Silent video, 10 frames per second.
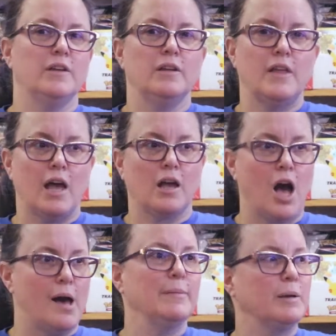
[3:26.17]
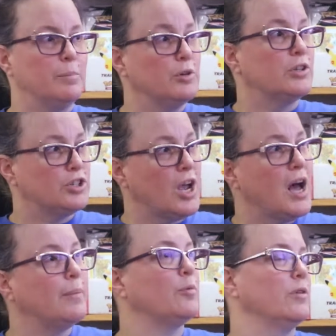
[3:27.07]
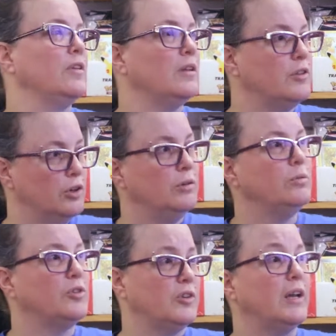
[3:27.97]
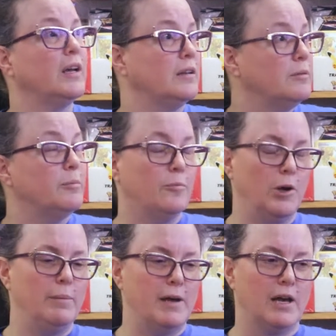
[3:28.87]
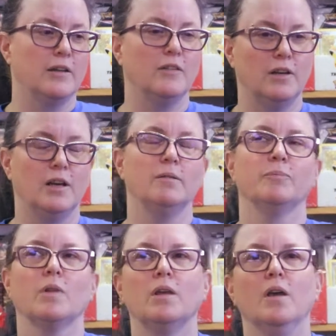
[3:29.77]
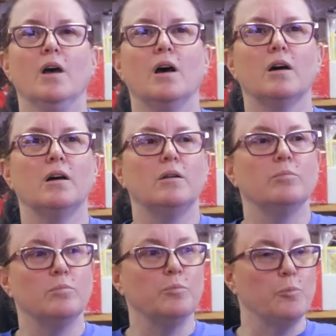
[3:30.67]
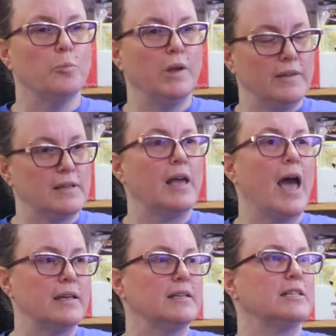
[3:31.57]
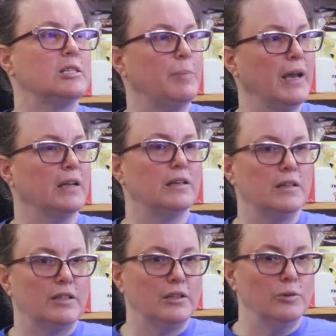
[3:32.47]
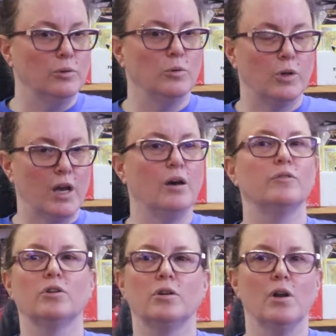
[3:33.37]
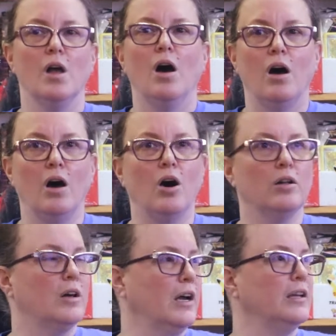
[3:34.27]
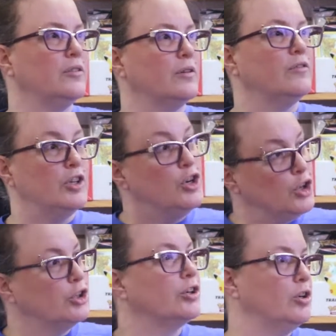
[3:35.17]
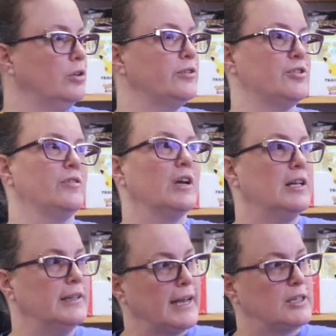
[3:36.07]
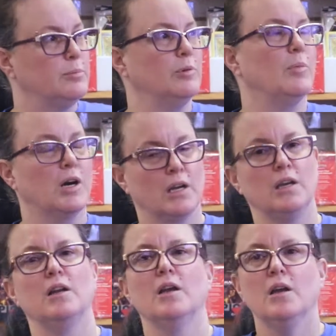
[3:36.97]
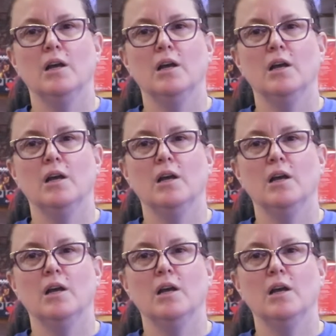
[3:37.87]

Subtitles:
that comic book shop, or the newsstand way back in the day, it has expanded to cover all kinds of the nerd culture, the collectible market.